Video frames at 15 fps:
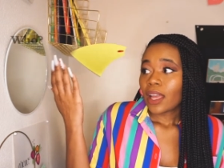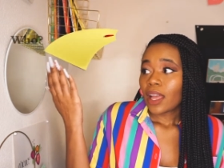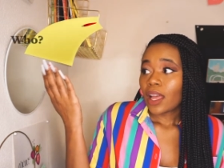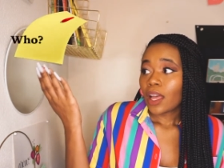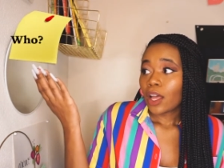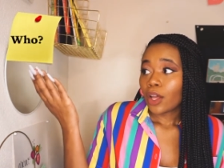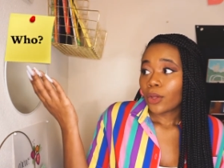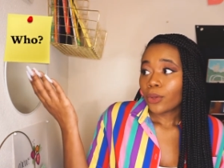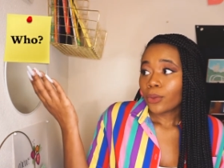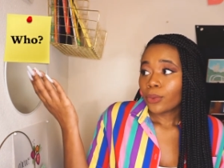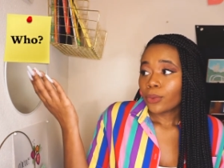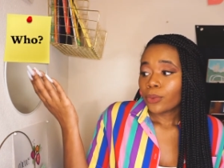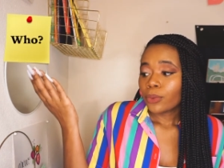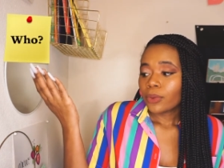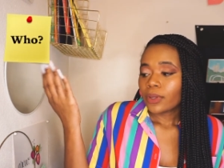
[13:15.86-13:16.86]
a
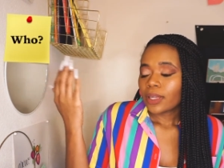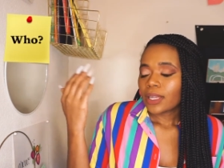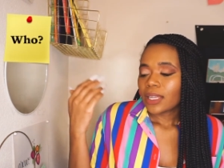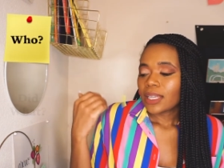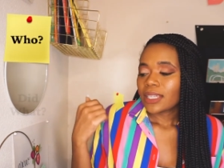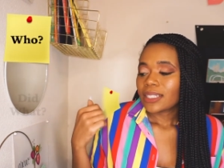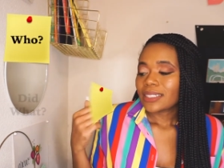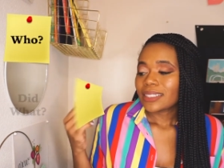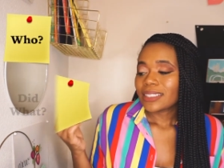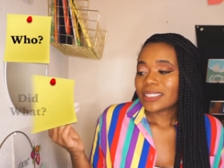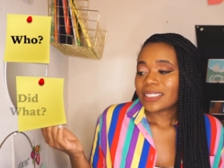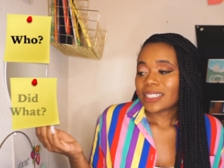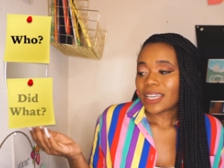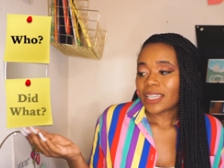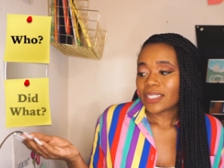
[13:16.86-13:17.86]
who,
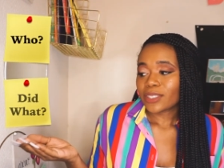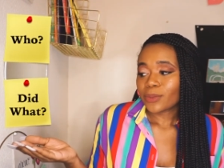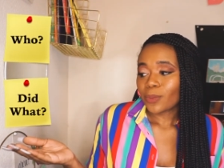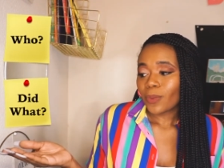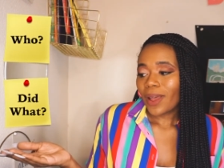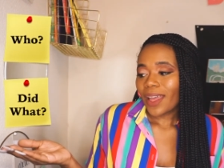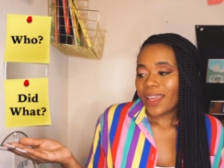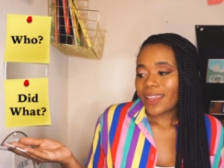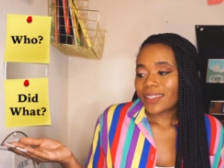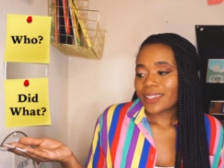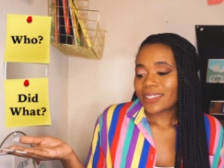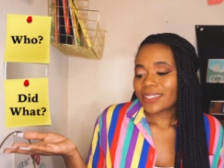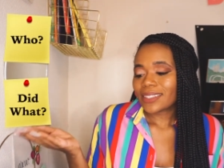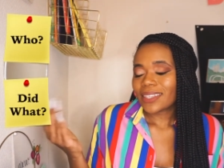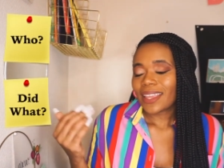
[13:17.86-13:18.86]
does
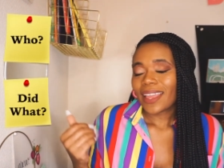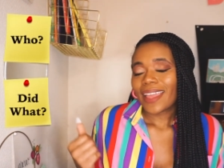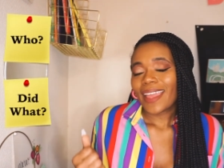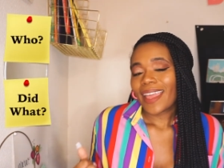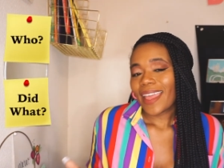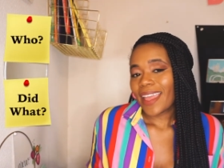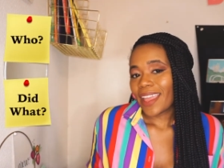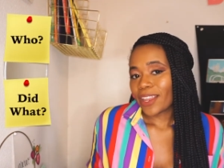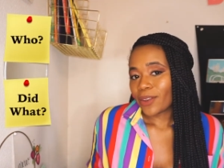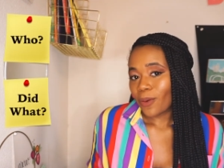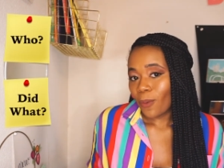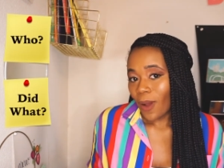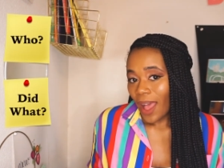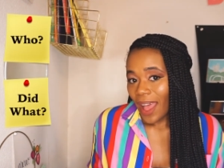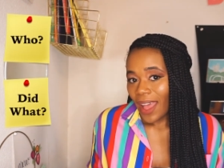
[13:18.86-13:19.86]
what, and
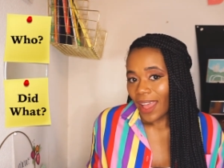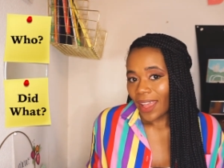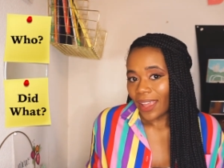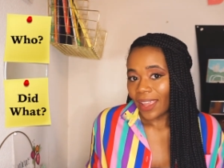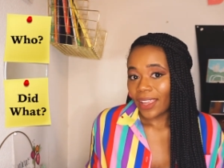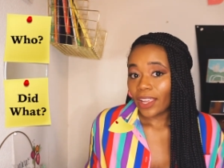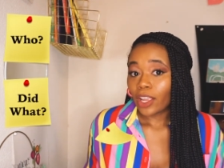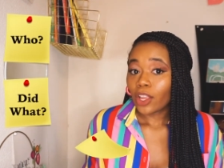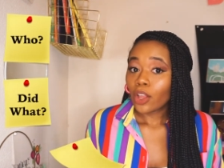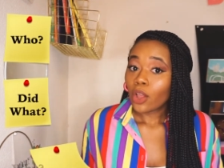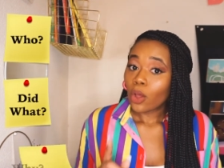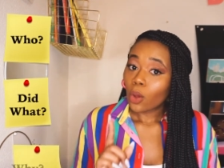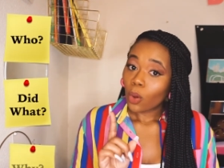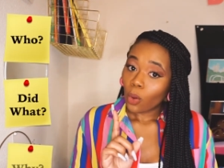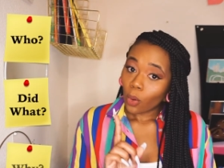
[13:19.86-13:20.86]
why,
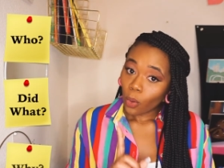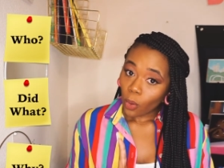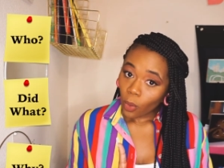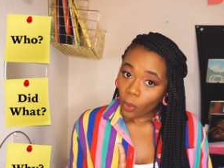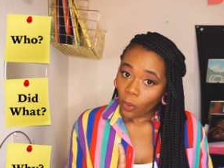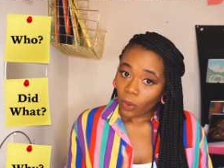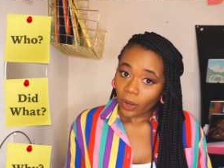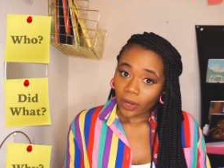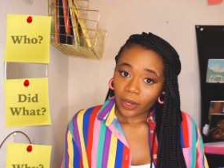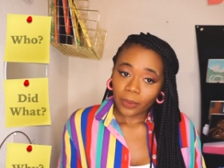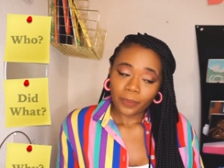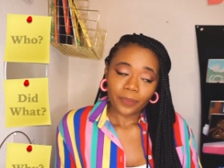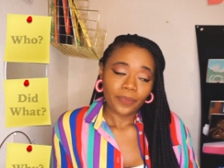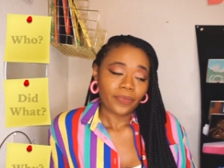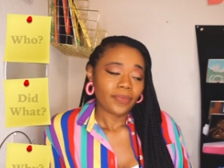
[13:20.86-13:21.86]
or
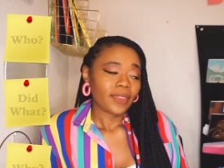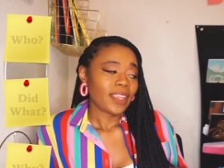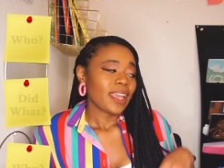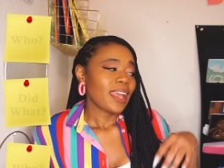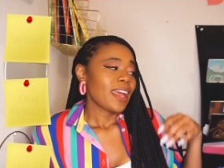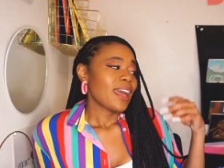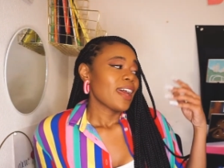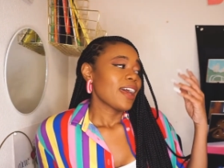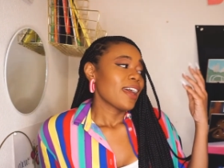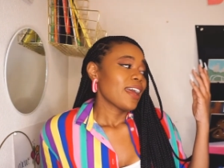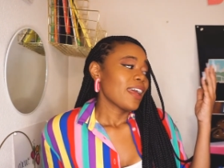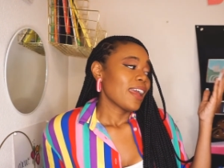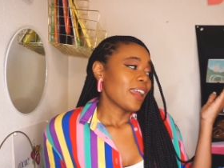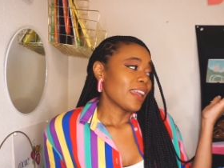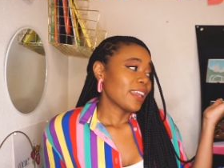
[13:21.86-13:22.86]

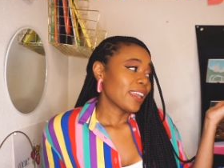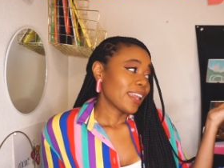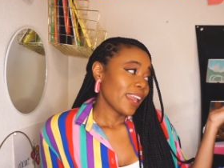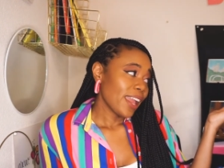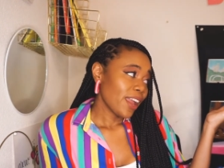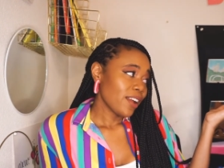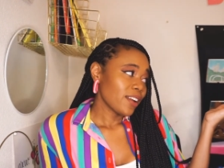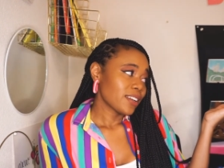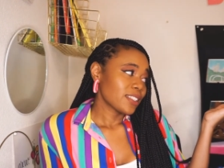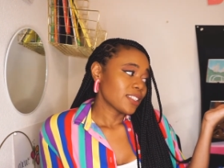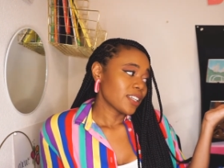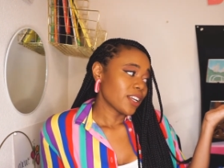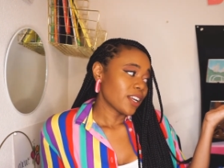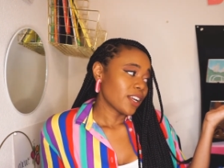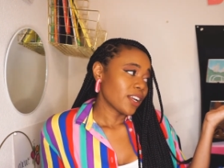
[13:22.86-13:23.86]
a
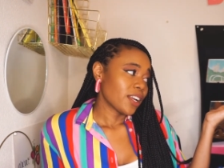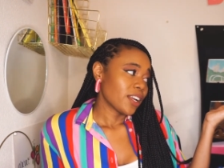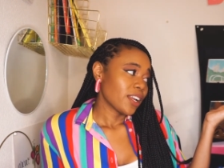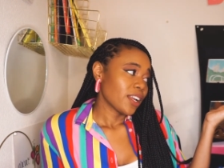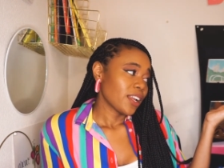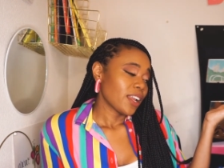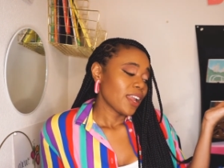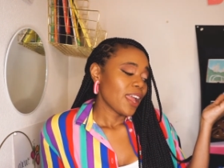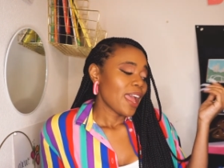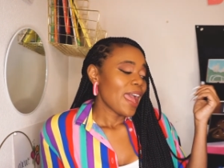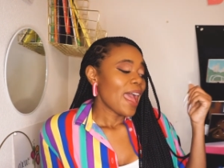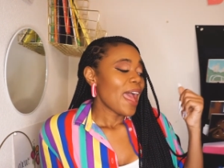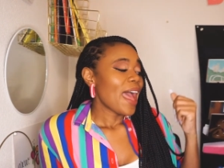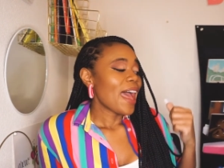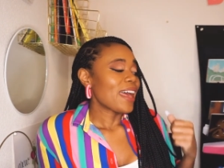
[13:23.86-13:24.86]
character
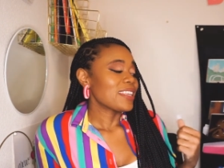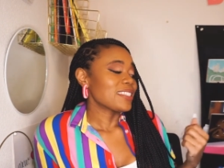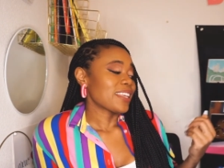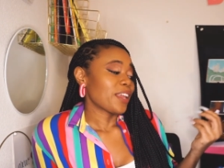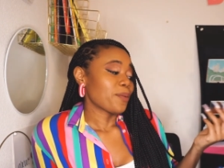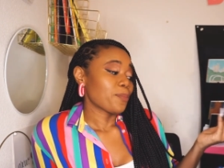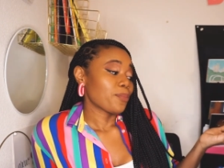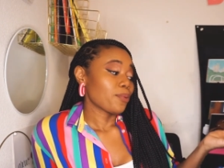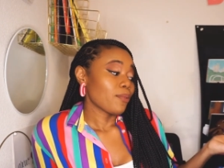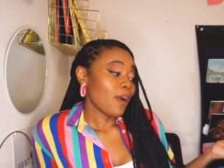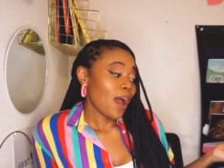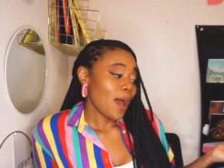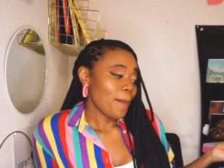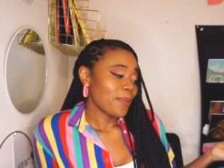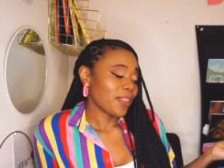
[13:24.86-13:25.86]
has a
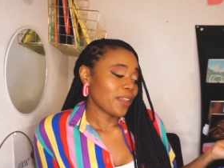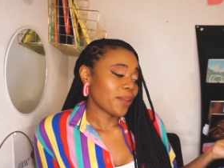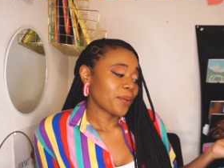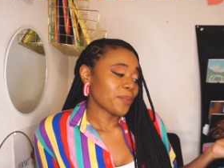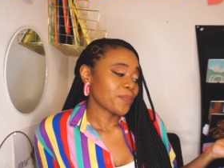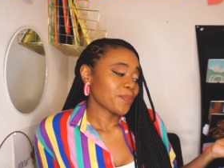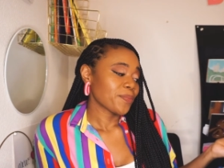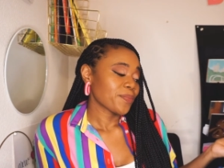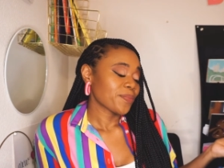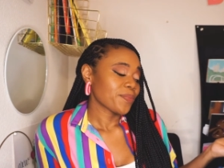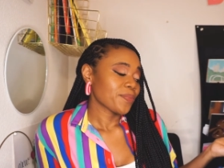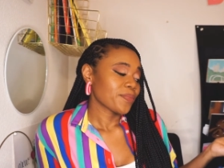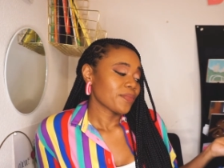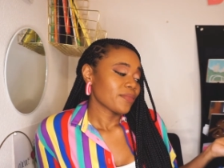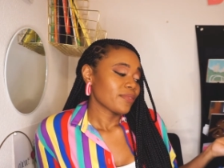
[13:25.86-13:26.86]
problem
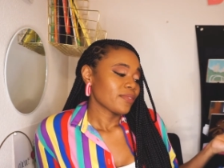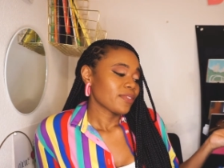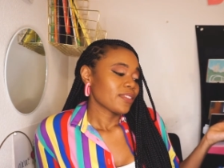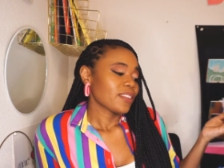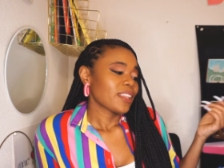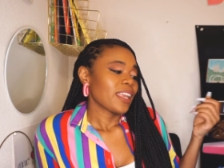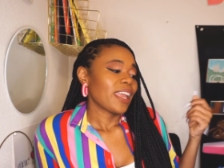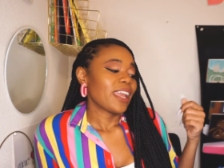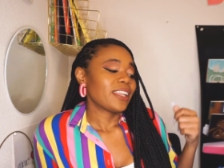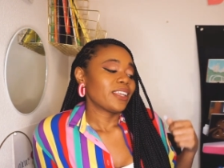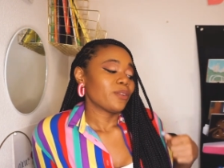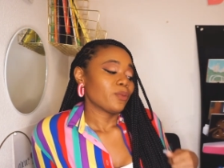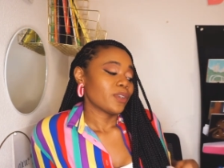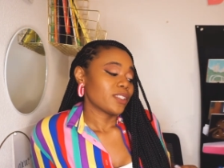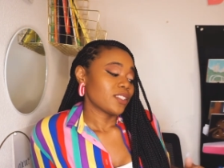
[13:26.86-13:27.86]
and
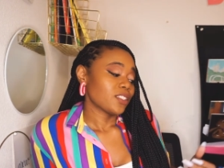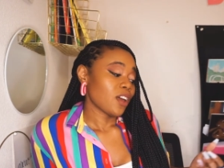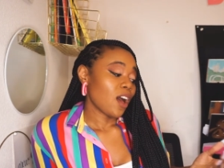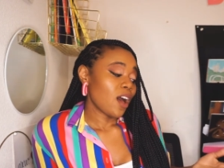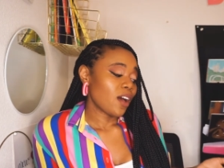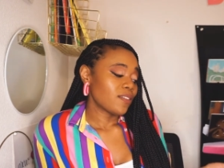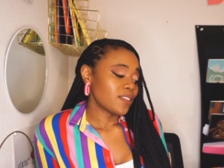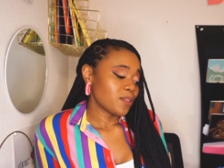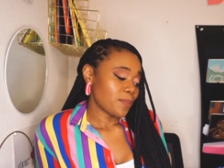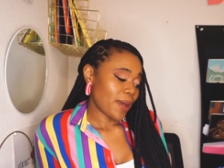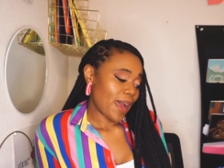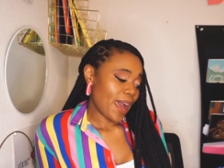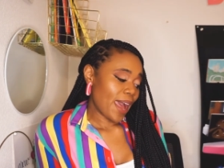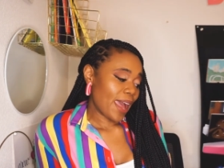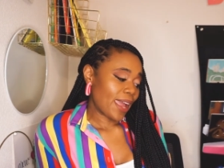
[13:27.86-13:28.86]
it was solved
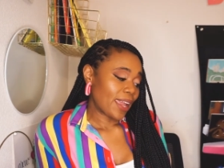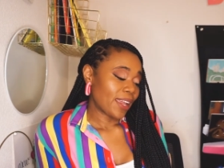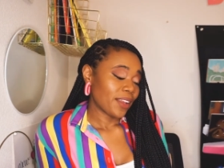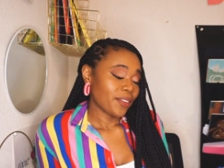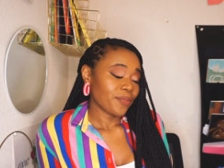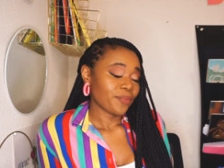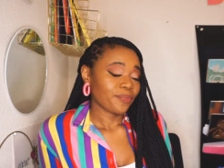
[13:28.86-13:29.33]
by,